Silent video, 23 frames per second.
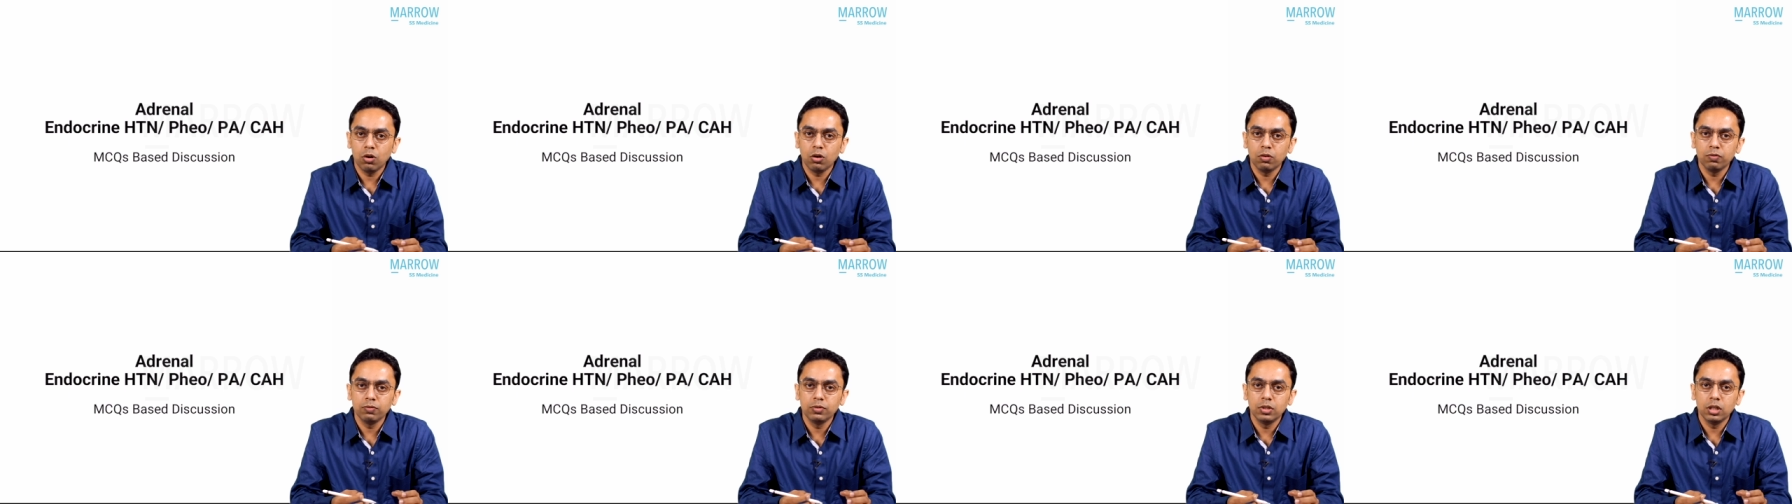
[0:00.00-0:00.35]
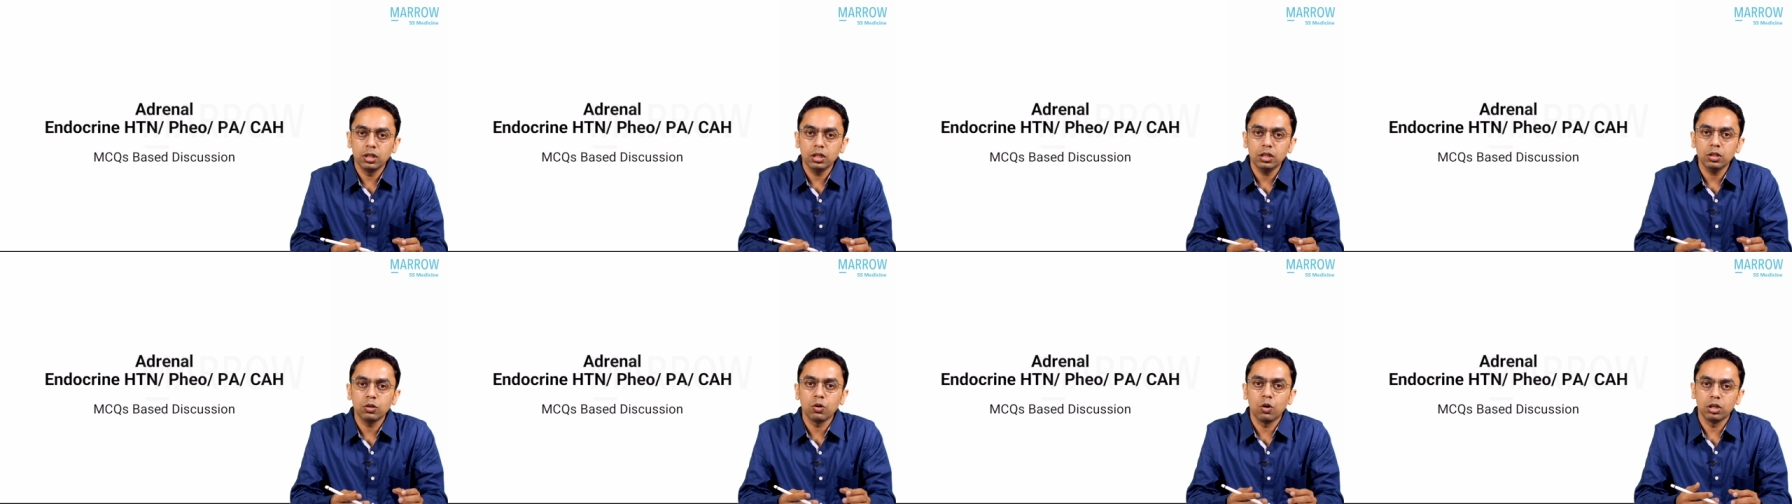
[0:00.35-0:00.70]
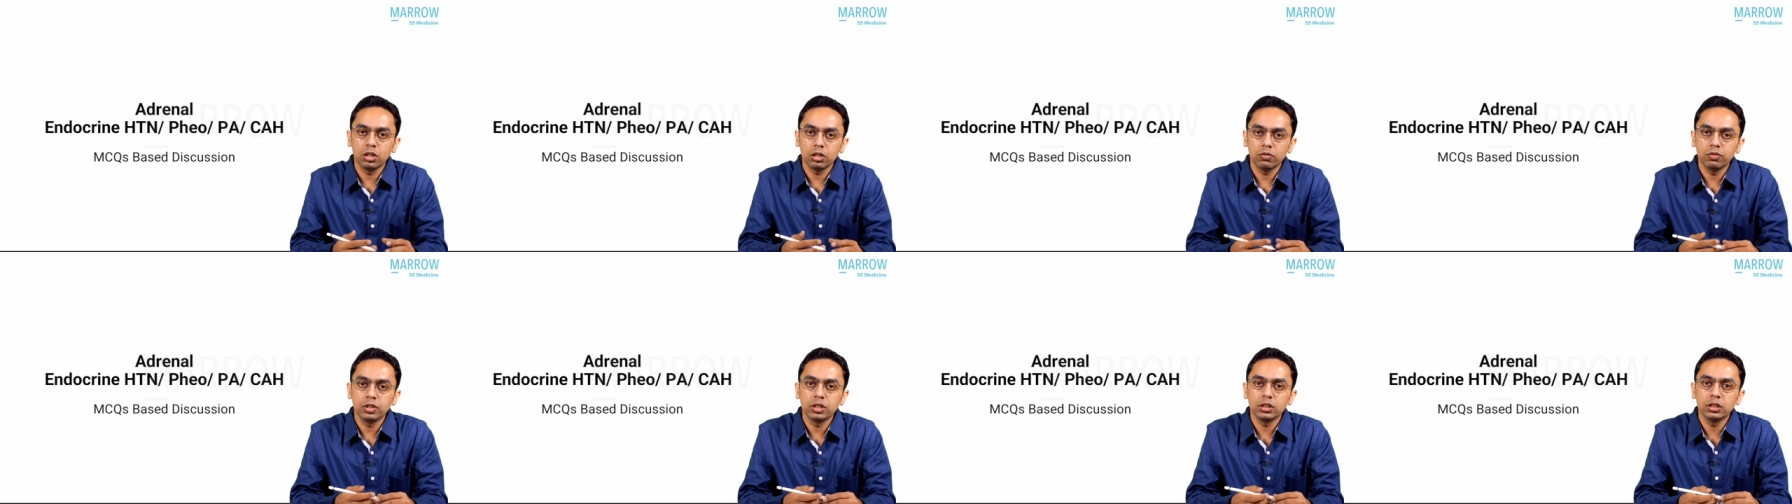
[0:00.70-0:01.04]
of the
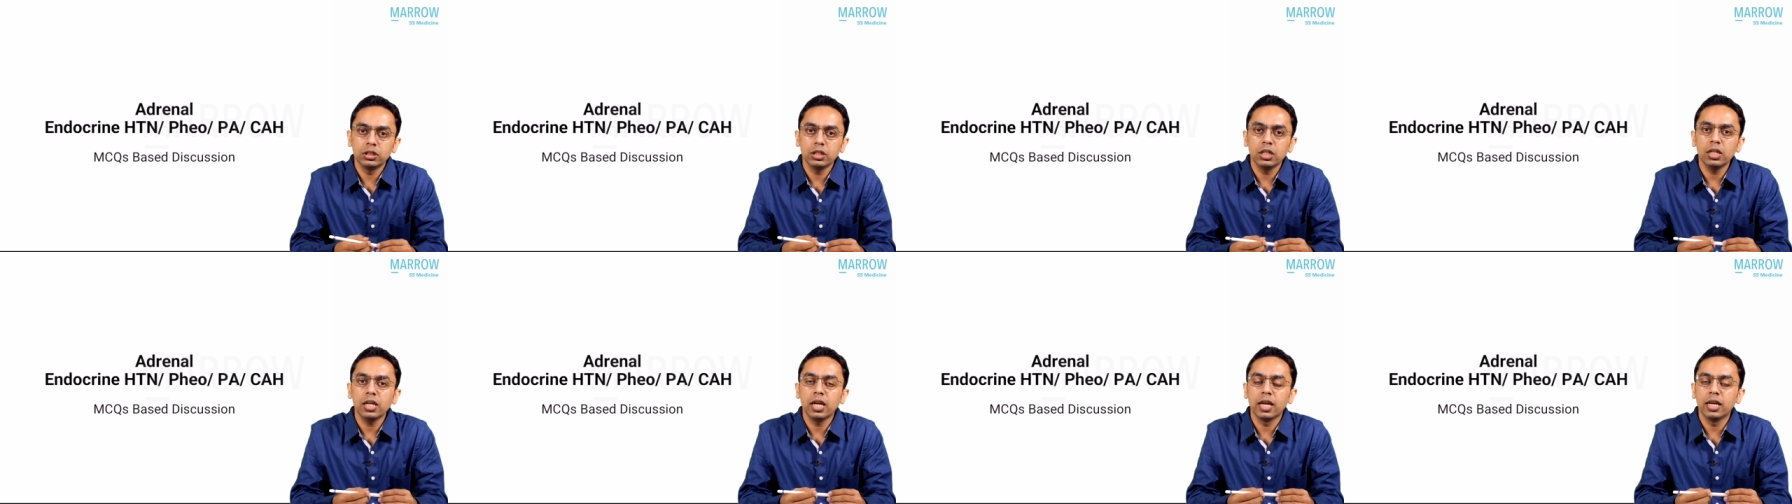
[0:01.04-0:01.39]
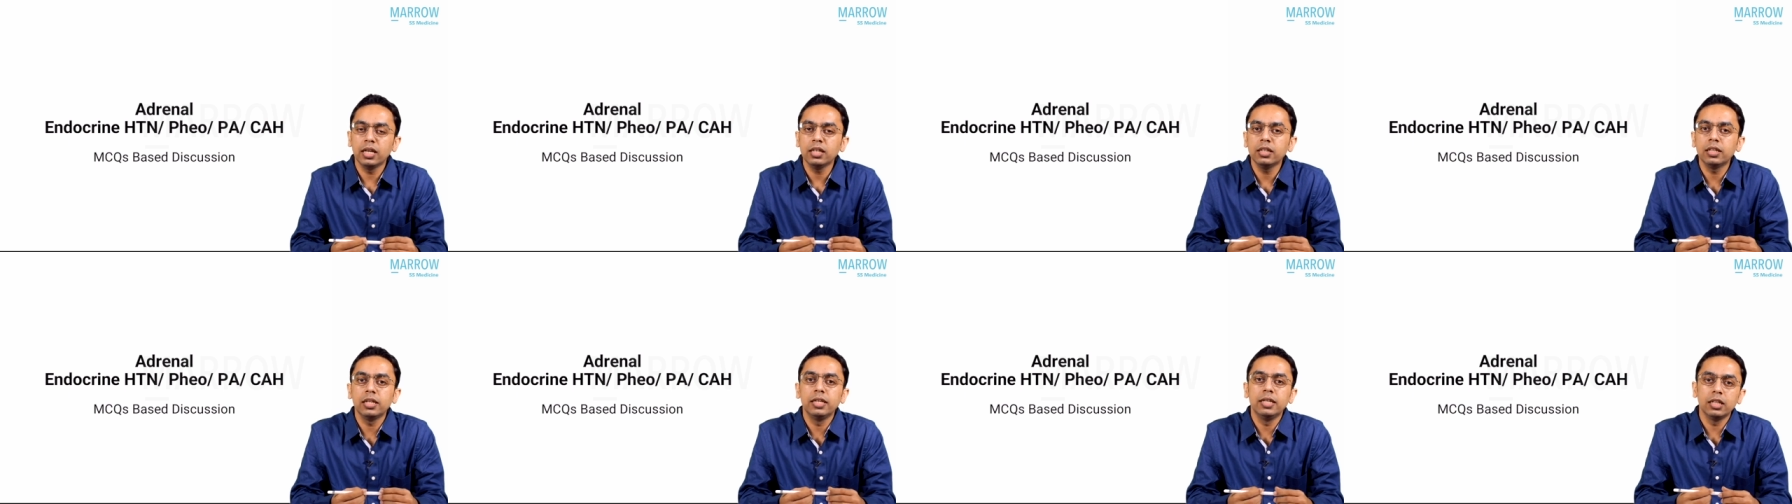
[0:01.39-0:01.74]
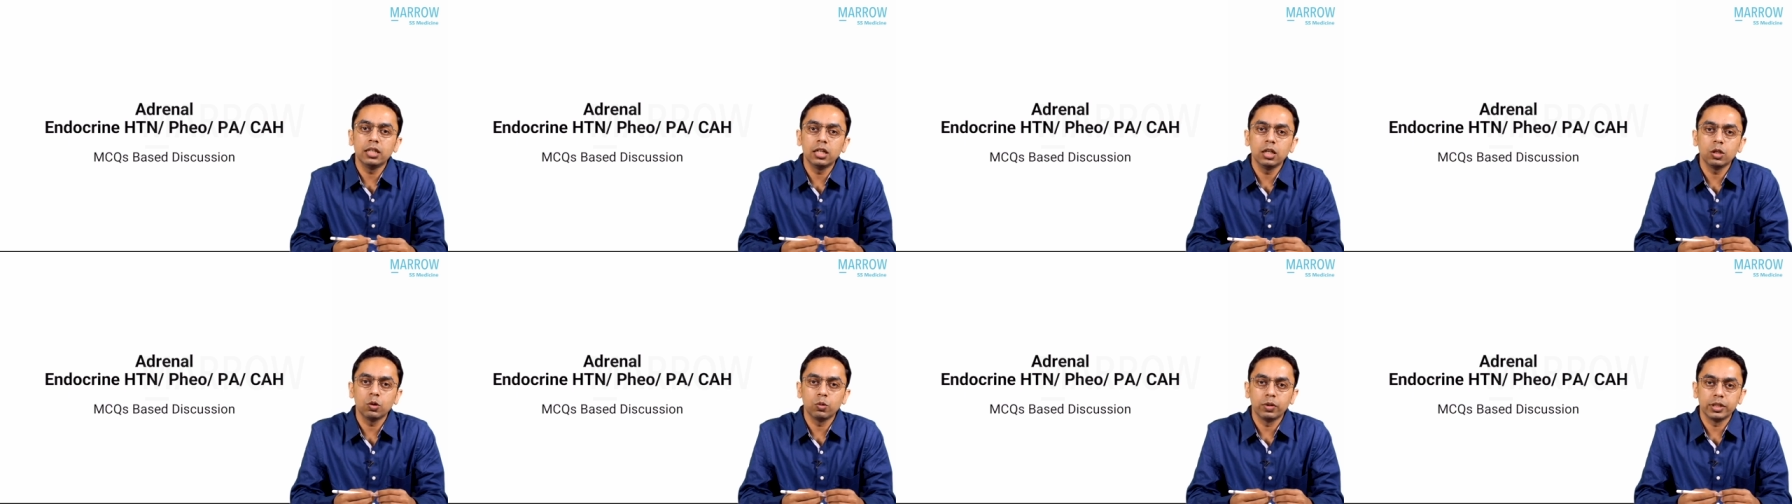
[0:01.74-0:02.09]
controversial and
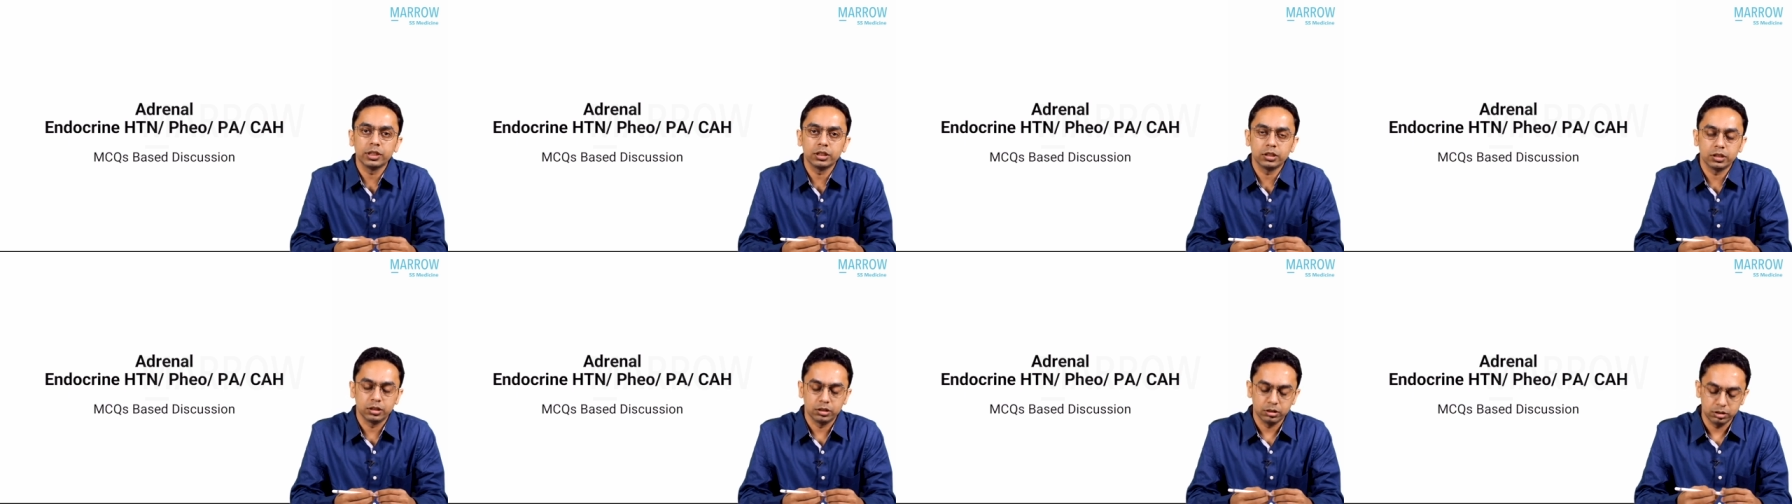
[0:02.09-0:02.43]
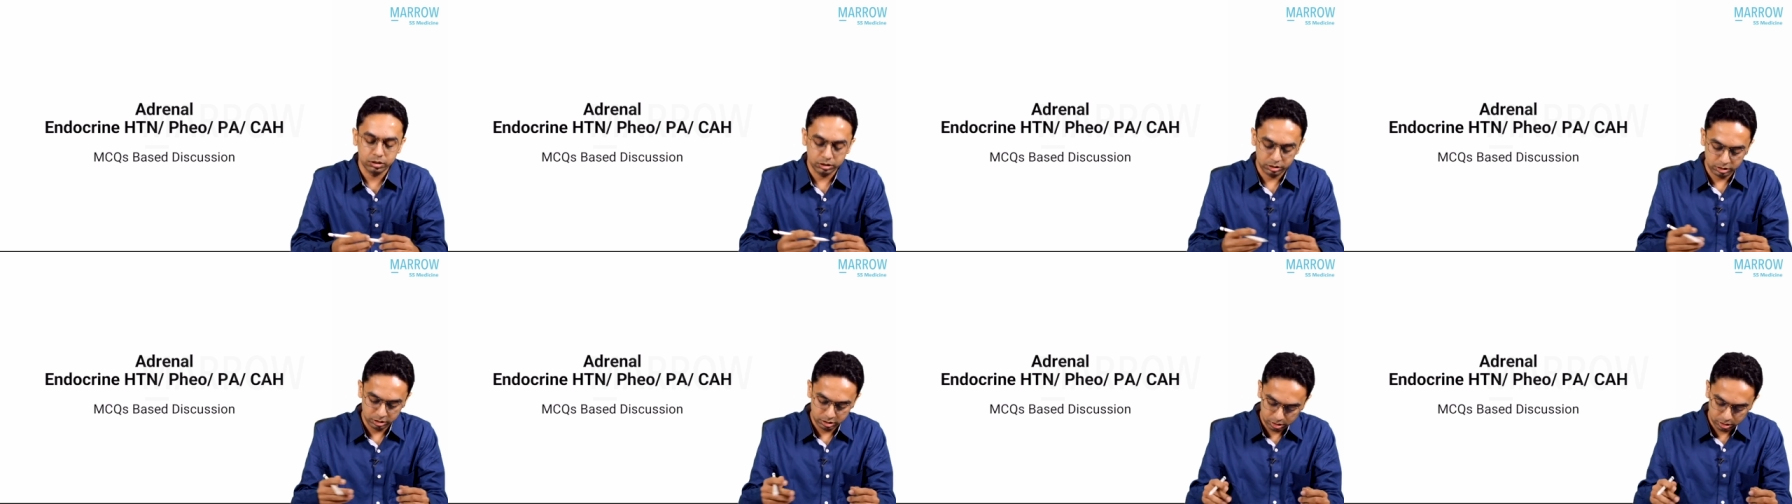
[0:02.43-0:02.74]
clinical questions.